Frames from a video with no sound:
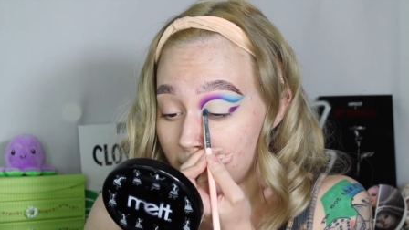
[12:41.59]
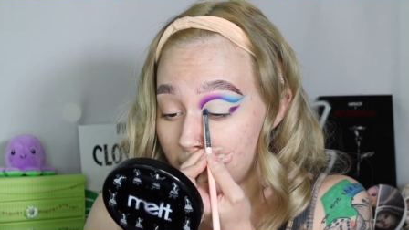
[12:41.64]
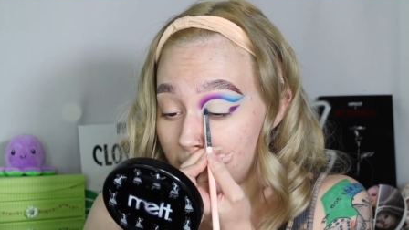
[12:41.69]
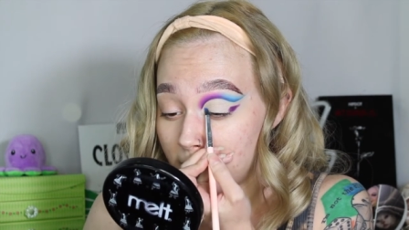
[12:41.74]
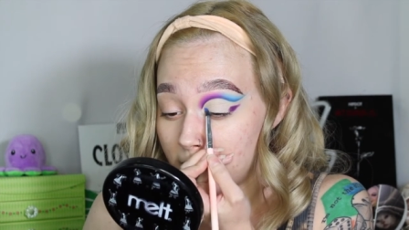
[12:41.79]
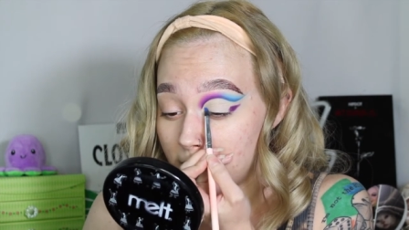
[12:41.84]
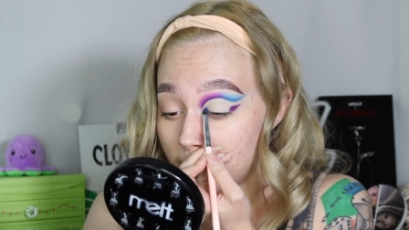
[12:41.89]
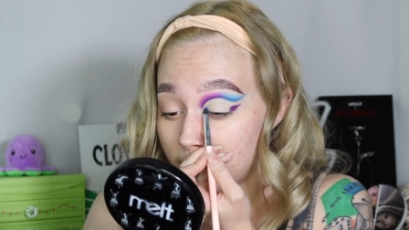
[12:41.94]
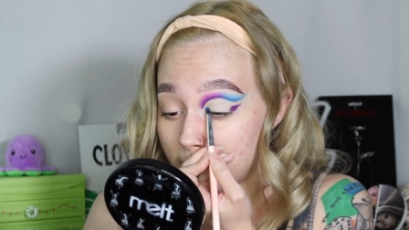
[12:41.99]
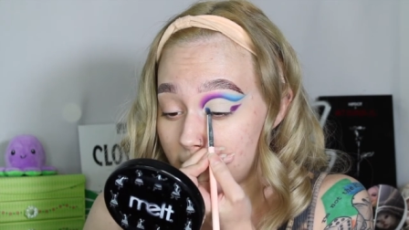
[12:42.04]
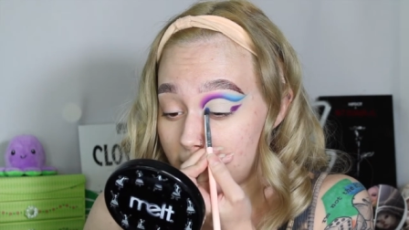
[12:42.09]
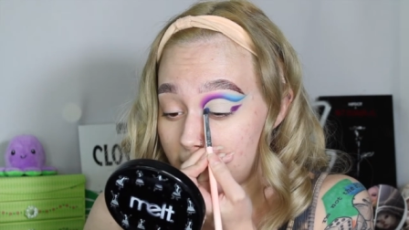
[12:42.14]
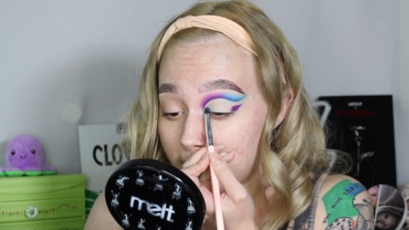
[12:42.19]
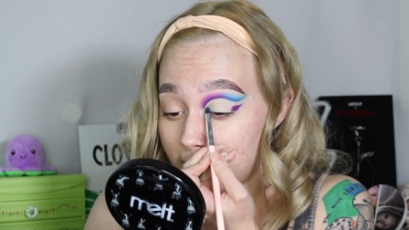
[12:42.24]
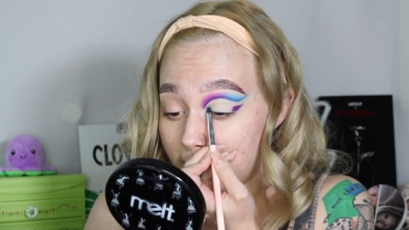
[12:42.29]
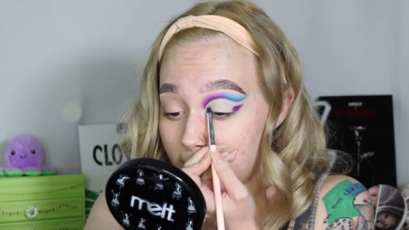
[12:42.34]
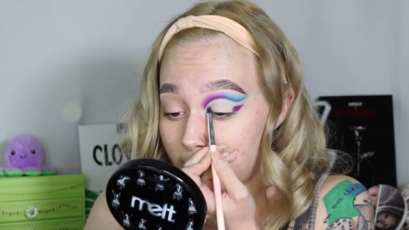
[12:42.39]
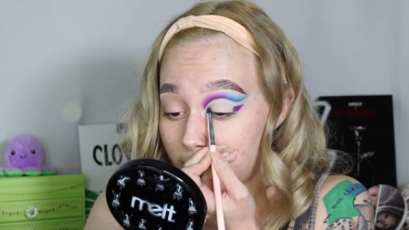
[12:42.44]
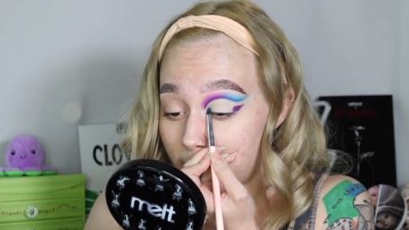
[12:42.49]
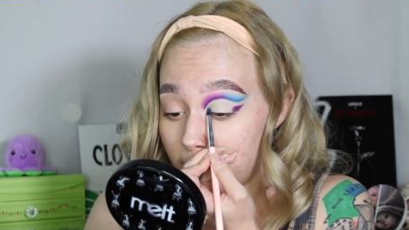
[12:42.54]
I was
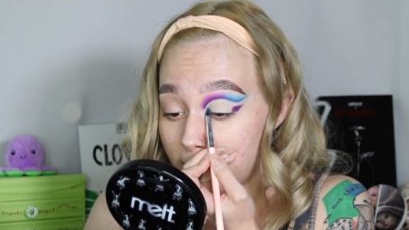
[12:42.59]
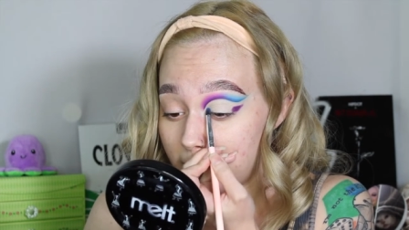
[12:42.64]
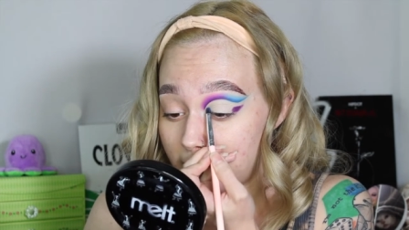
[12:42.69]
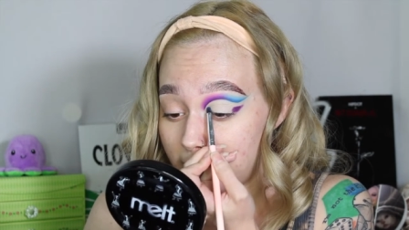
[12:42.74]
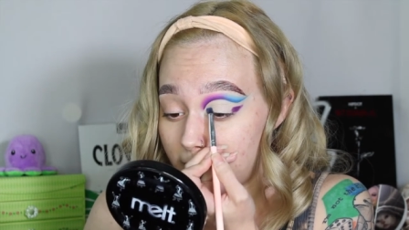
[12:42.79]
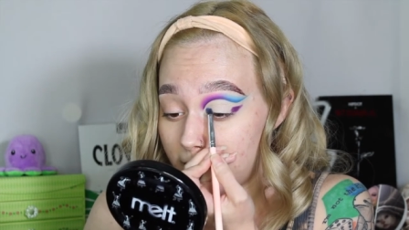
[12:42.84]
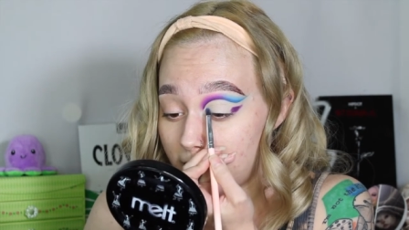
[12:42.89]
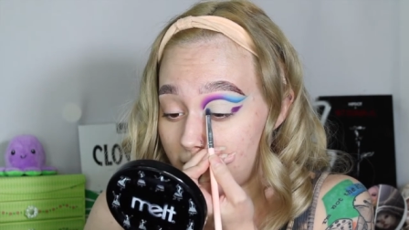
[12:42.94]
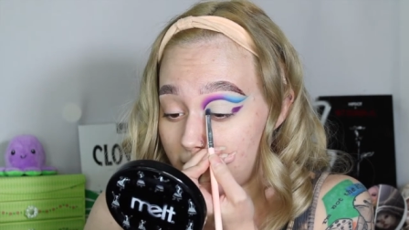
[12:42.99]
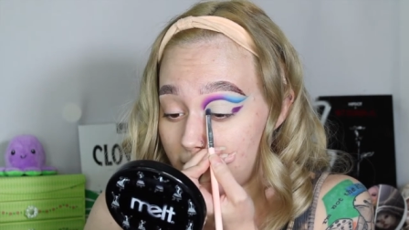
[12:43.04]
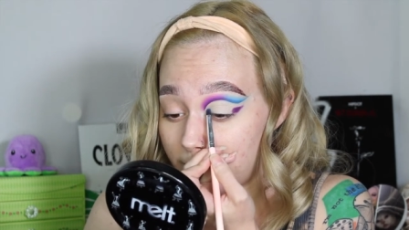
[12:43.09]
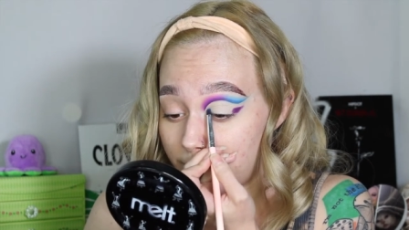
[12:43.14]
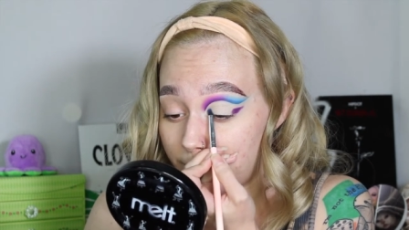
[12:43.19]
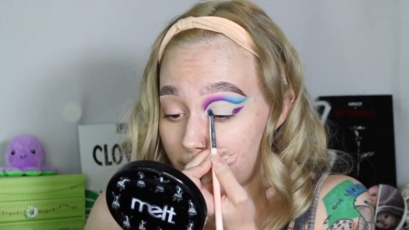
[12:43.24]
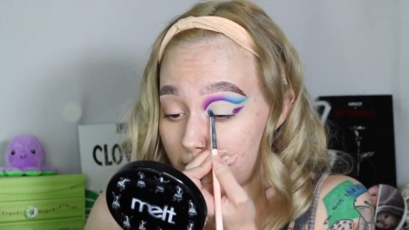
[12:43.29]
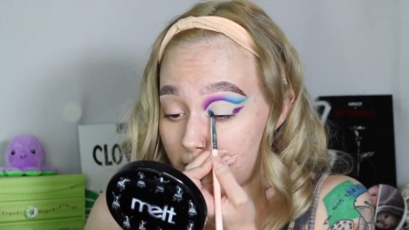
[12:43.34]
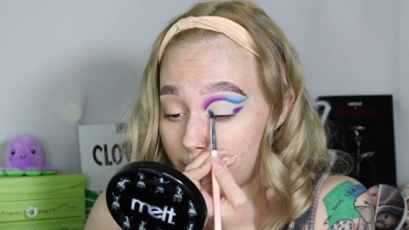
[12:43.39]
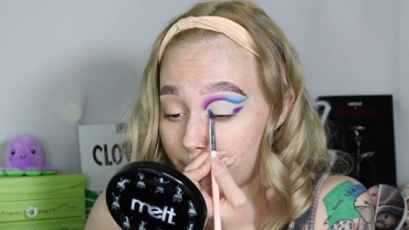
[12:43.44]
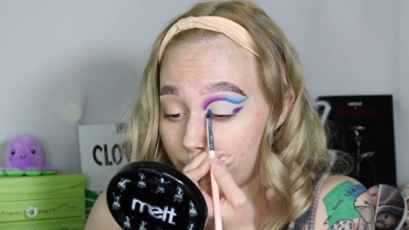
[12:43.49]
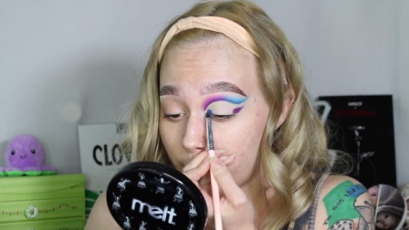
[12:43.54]
like, I want to have
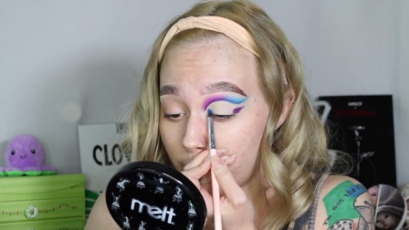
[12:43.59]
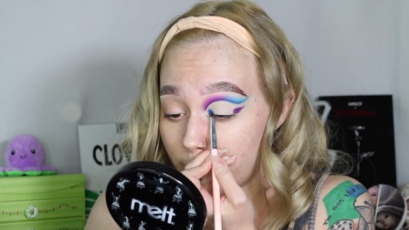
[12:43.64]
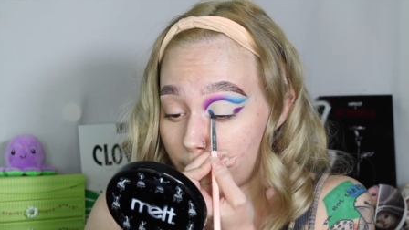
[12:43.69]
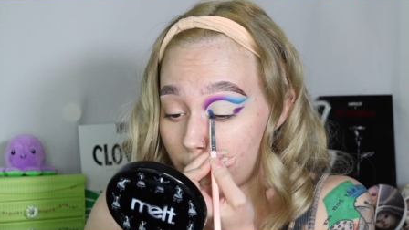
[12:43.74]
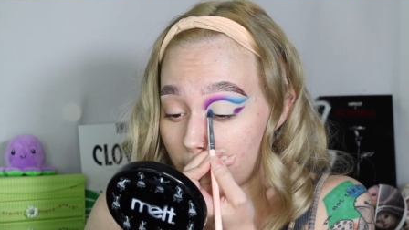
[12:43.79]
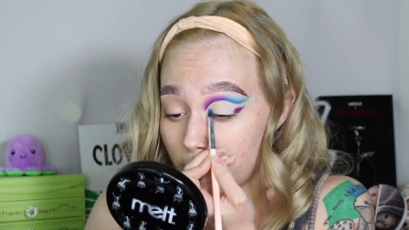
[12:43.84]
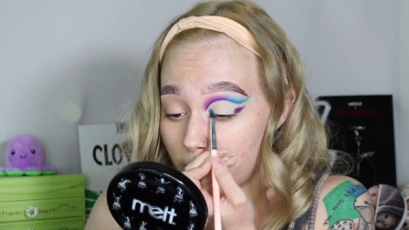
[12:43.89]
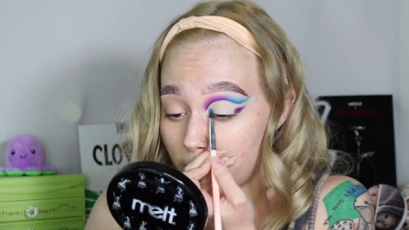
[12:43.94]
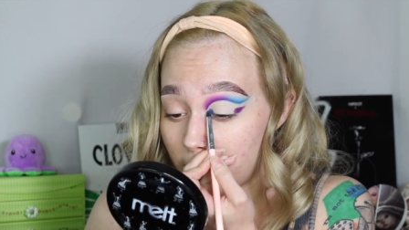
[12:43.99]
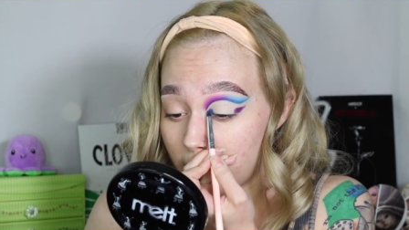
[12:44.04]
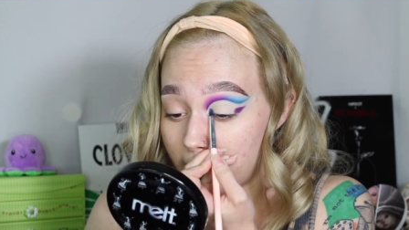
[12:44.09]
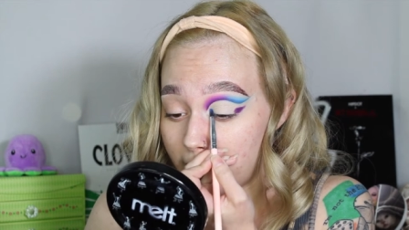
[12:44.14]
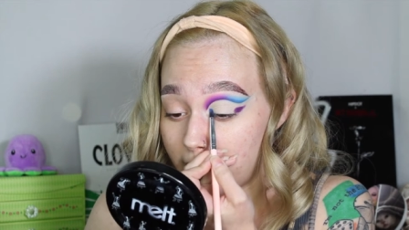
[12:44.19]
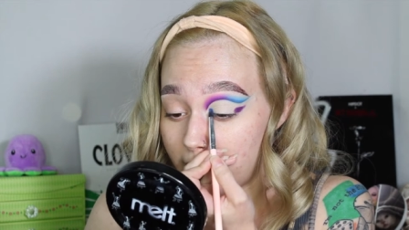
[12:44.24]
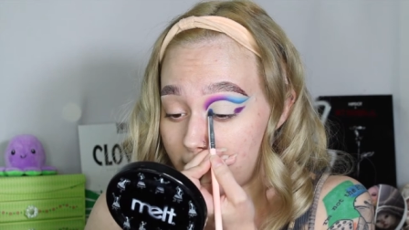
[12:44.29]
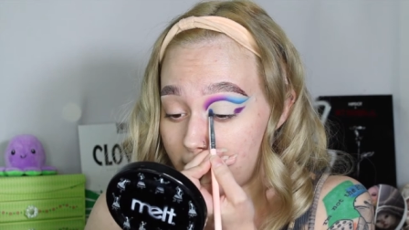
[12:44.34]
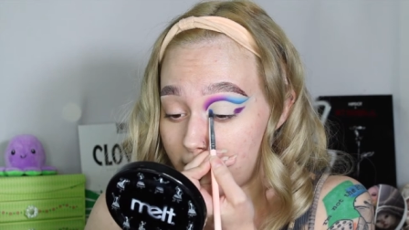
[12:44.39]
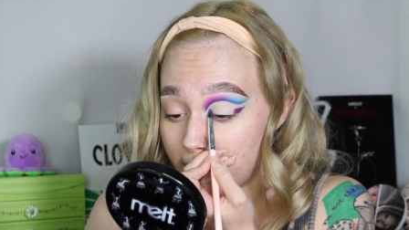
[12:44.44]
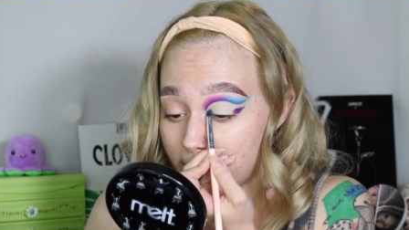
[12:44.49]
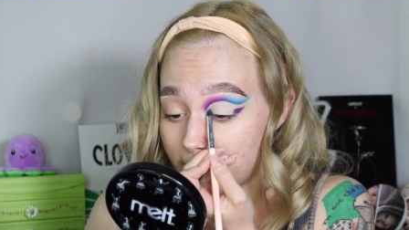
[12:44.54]
a couple of
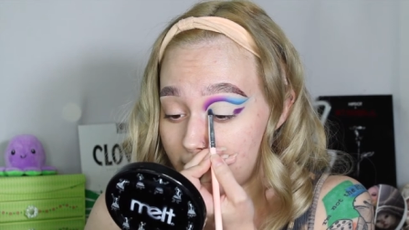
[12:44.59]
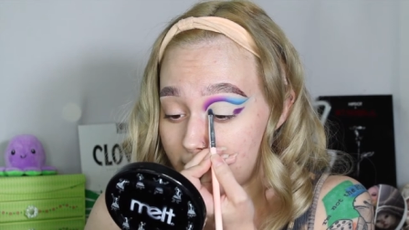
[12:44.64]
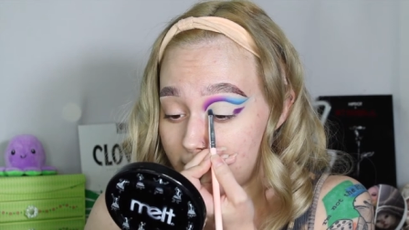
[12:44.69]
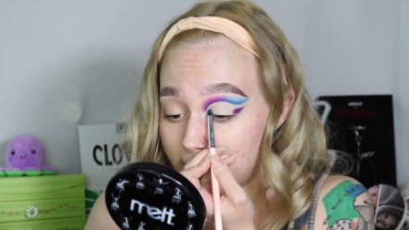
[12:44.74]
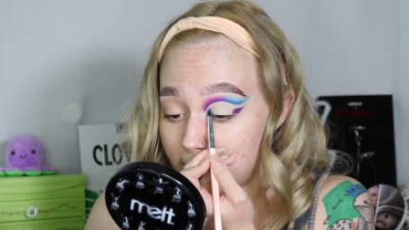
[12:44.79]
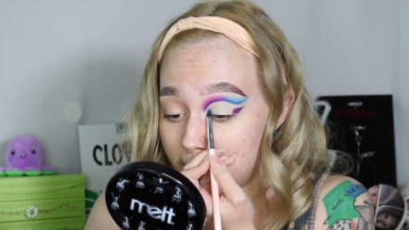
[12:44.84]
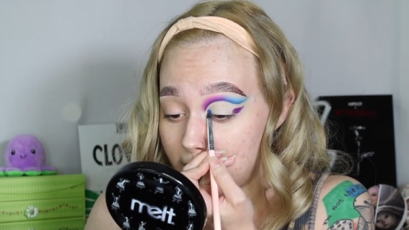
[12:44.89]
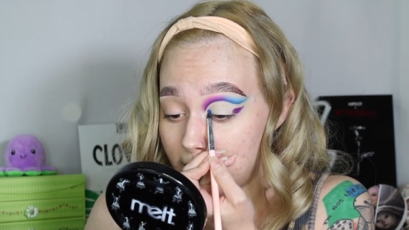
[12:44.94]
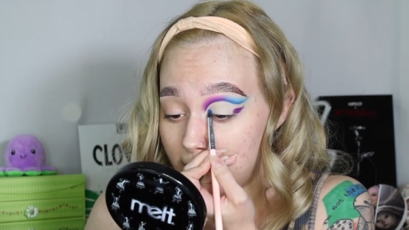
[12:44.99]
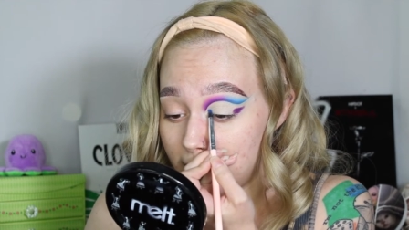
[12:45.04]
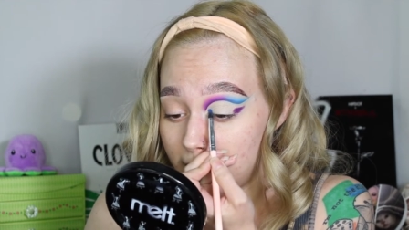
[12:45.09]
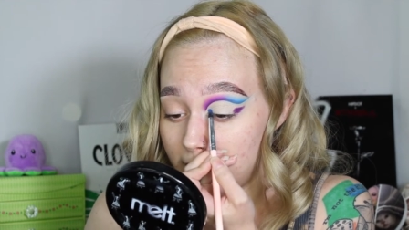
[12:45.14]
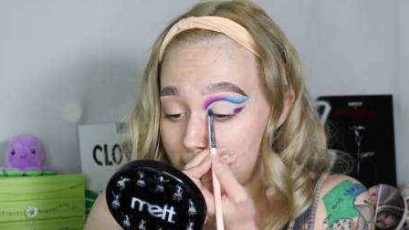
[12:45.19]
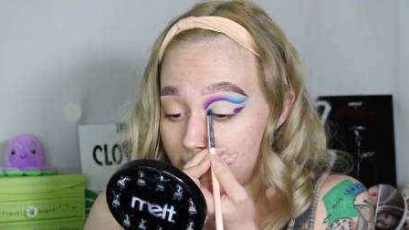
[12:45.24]
margaritas, like,